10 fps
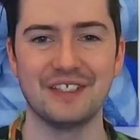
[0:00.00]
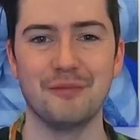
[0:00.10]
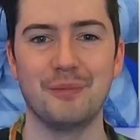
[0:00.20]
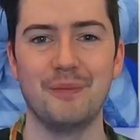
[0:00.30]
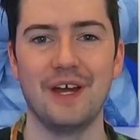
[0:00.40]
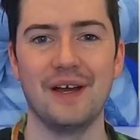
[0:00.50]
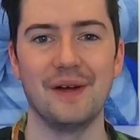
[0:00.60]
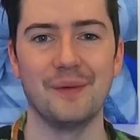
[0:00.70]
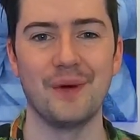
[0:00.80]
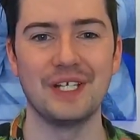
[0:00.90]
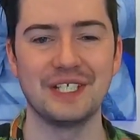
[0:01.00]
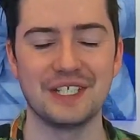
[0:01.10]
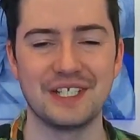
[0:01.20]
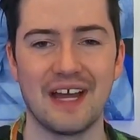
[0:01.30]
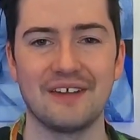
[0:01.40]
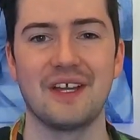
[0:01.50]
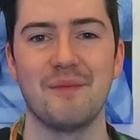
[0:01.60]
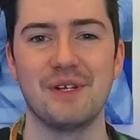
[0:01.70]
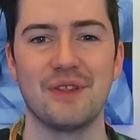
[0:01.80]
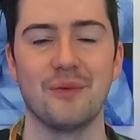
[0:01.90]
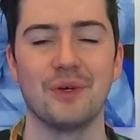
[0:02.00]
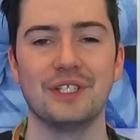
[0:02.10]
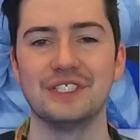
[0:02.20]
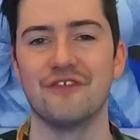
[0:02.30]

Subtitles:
of watching a child come into the world as a